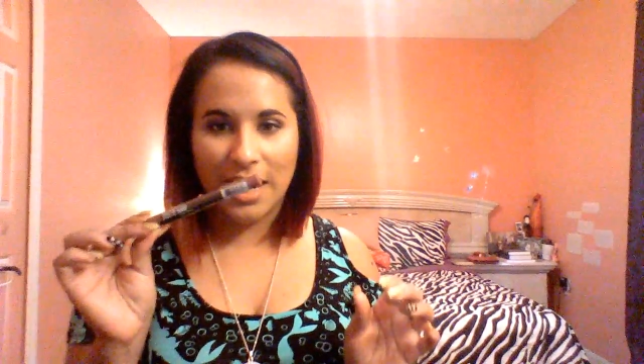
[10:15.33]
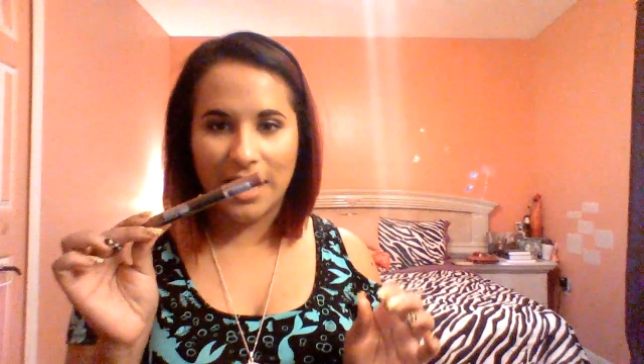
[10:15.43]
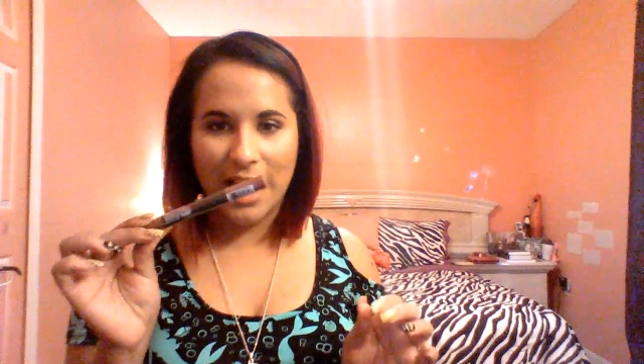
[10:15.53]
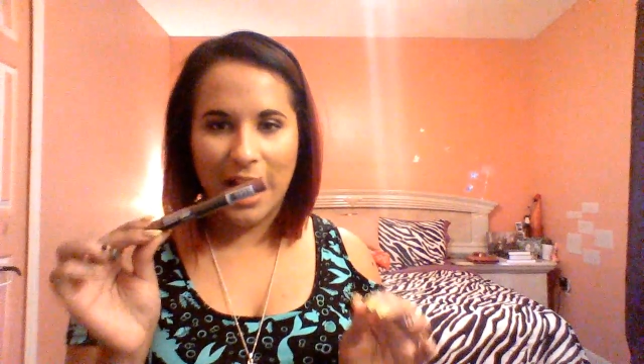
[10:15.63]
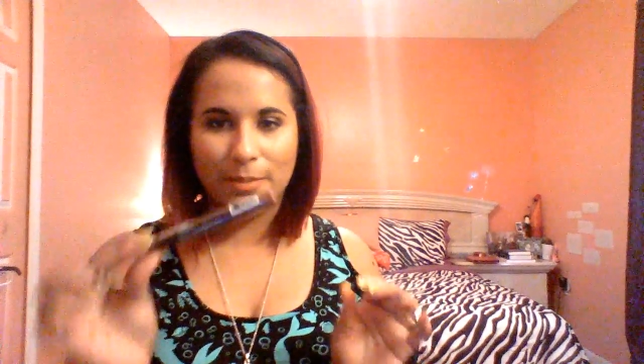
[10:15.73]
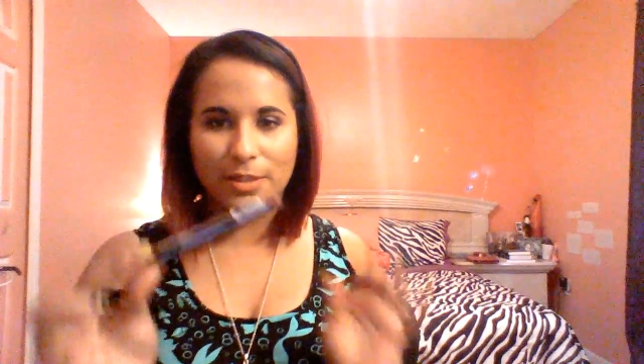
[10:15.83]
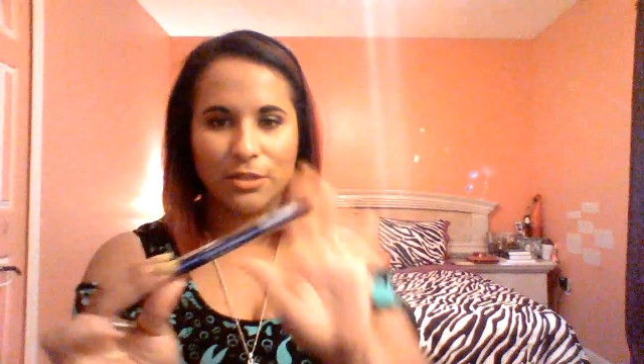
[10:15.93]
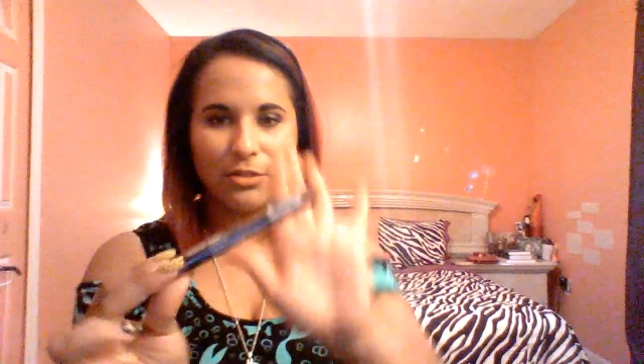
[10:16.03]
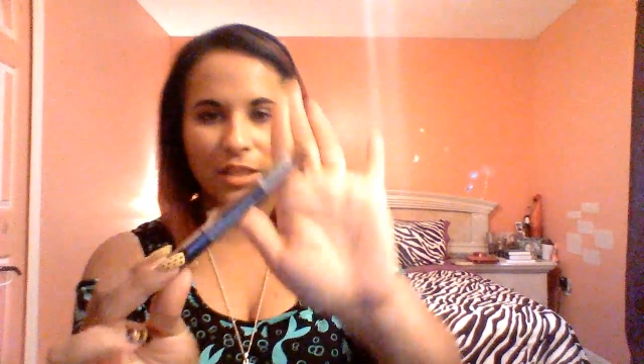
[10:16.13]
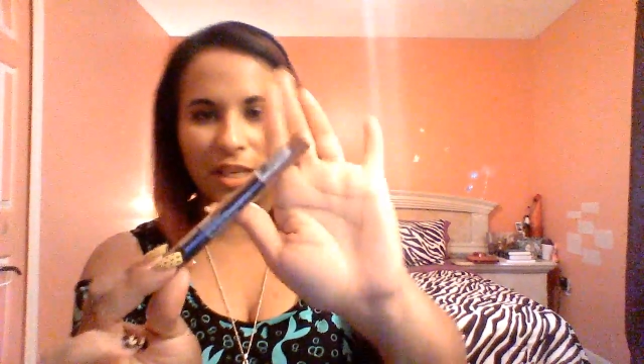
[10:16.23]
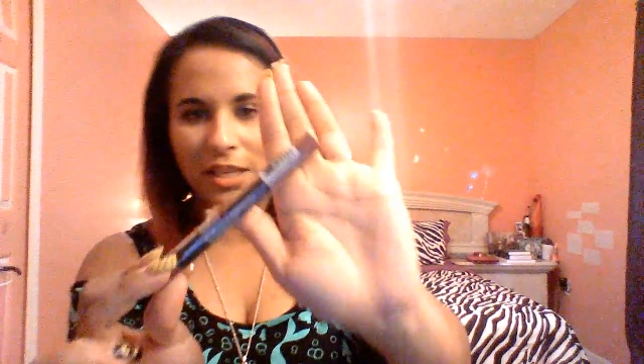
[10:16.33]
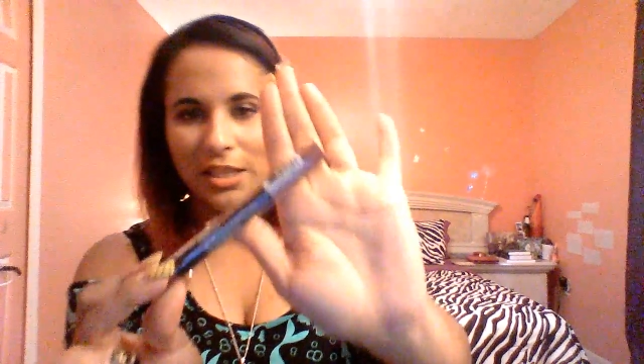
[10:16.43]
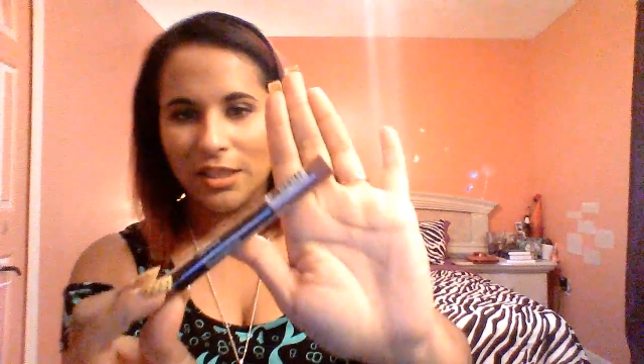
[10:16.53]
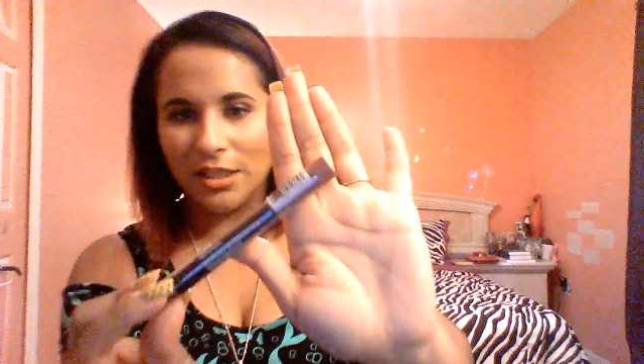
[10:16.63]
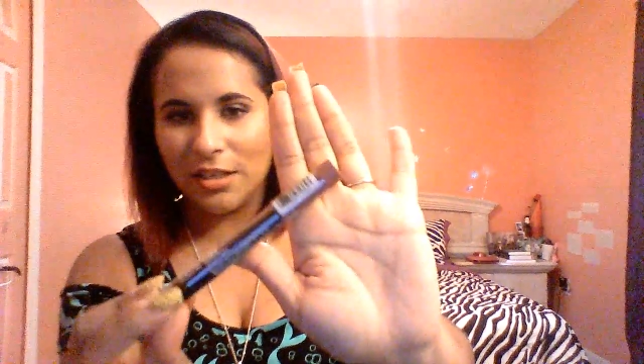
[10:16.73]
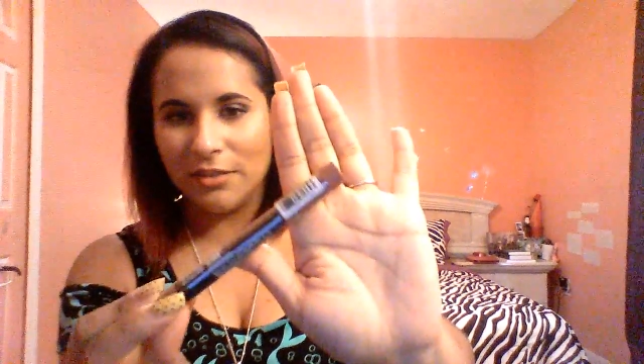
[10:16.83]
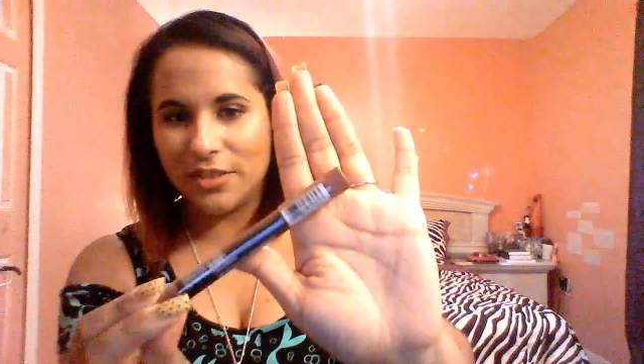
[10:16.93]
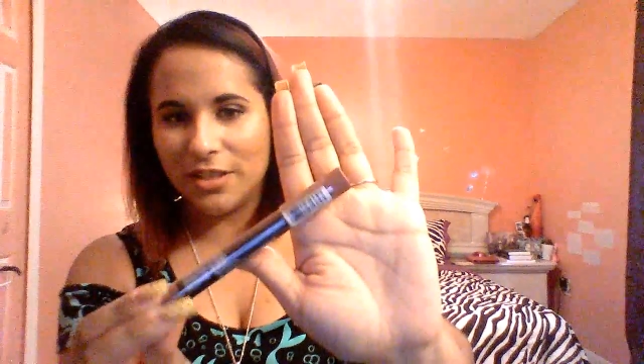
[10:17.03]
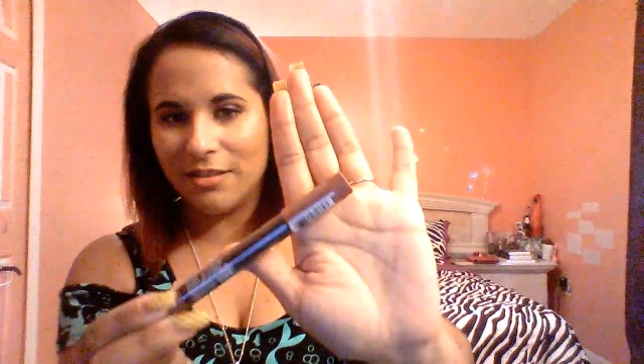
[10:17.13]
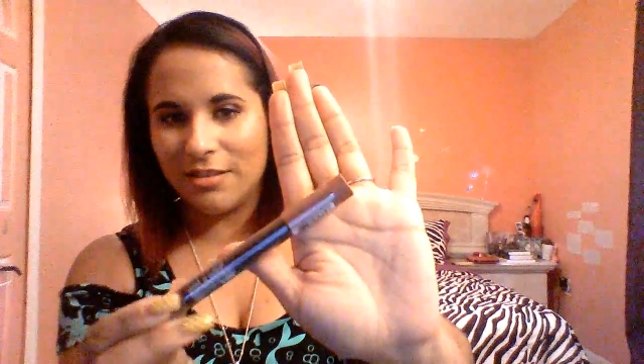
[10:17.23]
and I absolutely
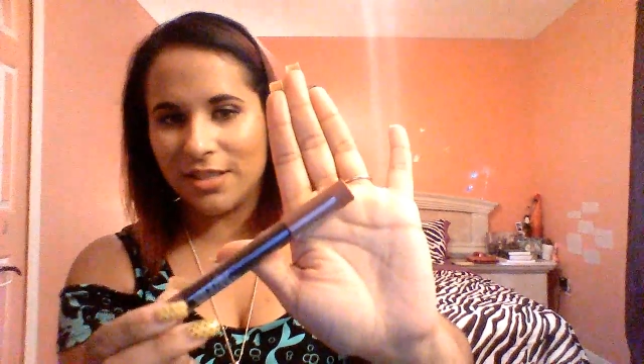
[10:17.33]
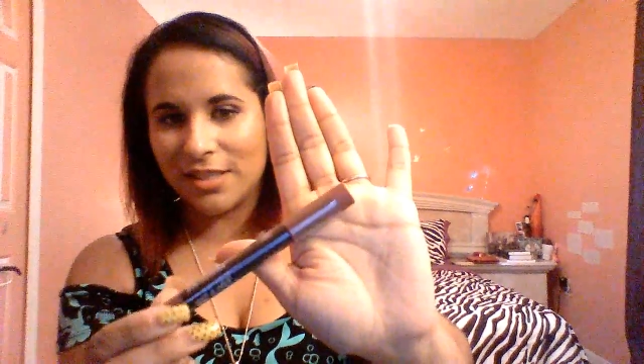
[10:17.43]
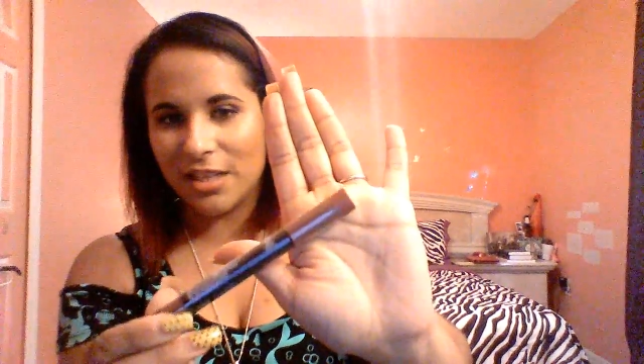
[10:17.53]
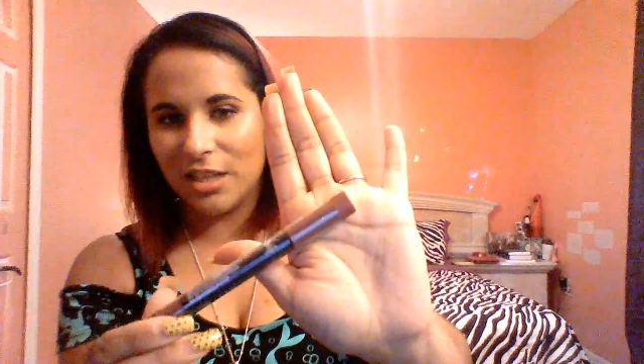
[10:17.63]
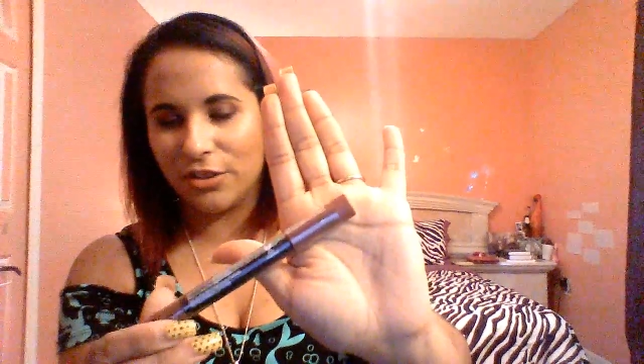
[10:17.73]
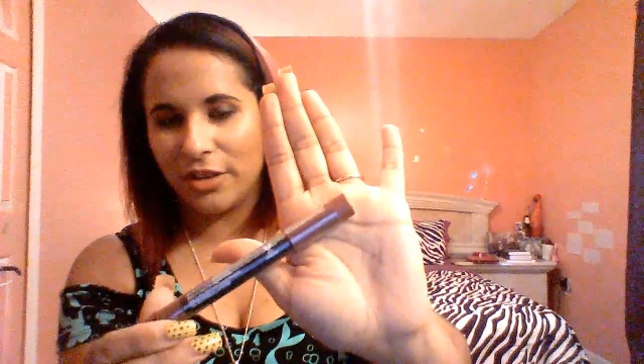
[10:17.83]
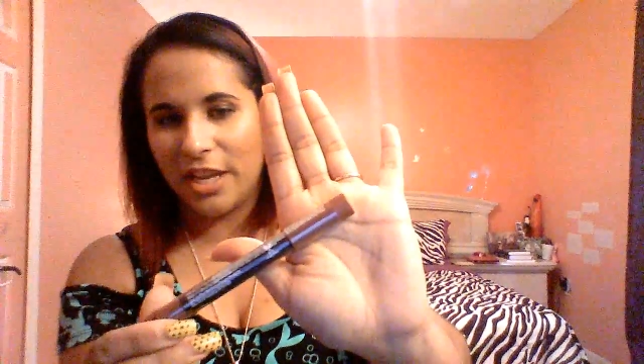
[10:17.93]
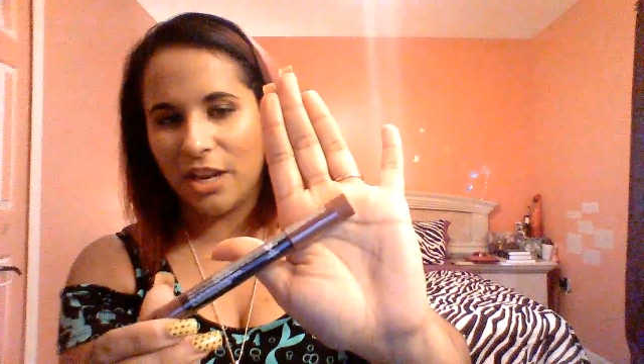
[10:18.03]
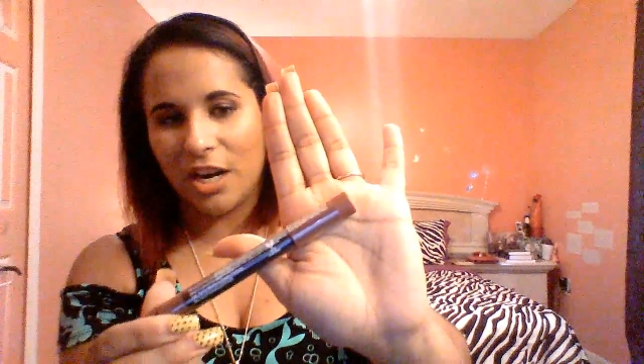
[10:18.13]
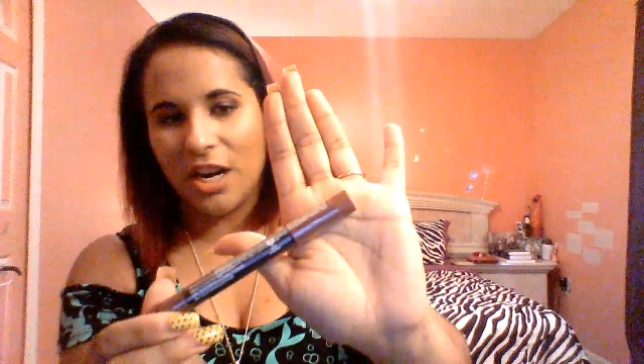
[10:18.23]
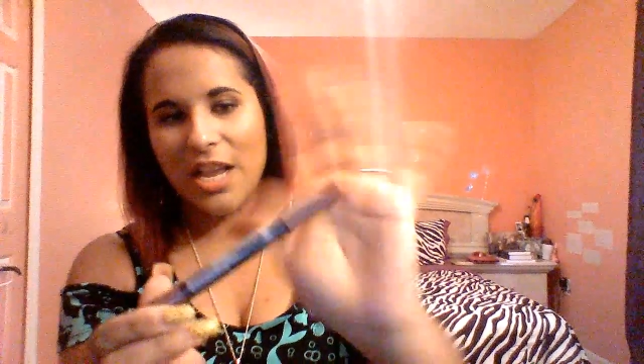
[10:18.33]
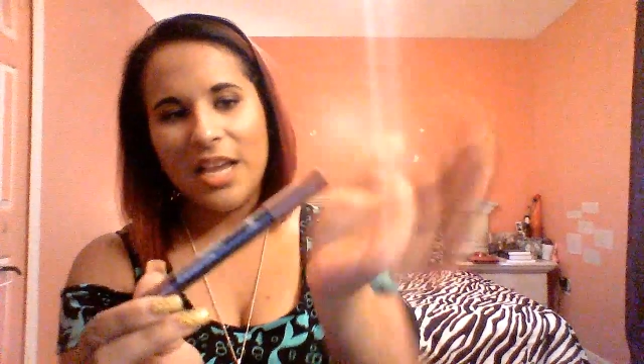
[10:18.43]
loved this color here.